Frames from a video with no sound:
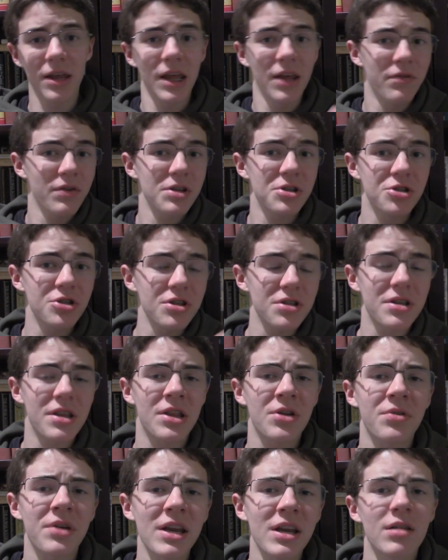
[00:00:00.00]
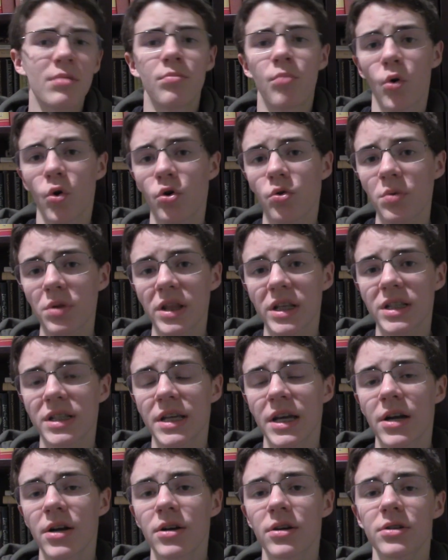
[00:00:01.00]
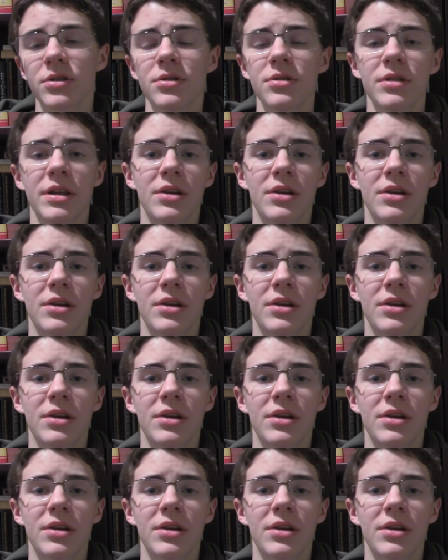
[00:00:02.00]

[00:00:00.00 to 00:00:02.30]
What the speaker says: If it's just they're getting bored with this character,